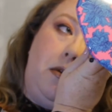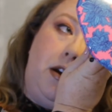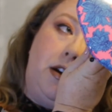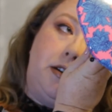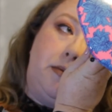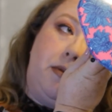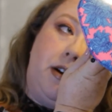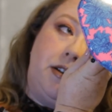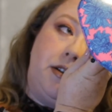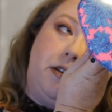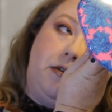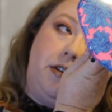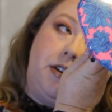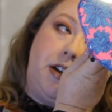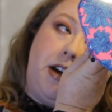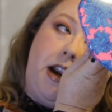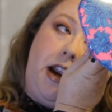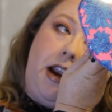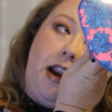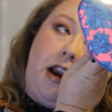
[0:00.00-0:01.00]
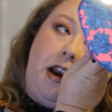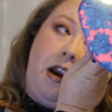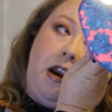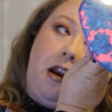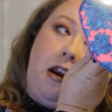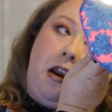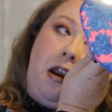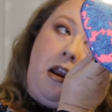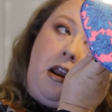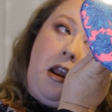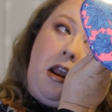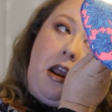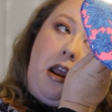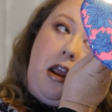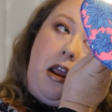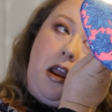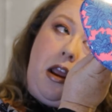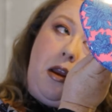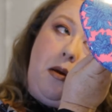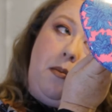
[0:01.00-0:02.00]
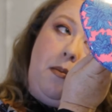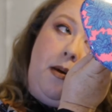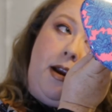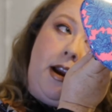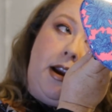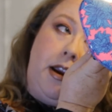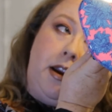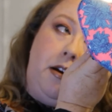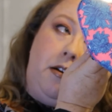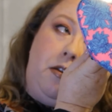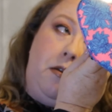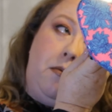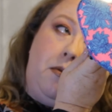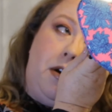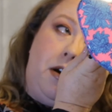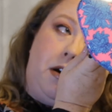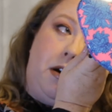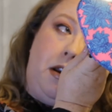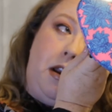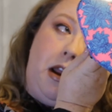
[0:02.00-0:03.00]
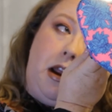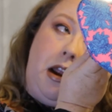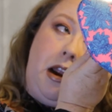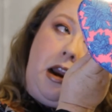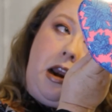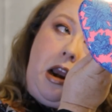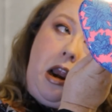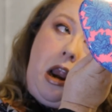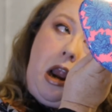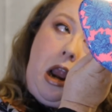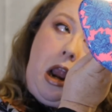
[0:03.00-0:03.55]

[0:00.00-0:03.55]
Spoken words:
Espresso shade, back into the waterline.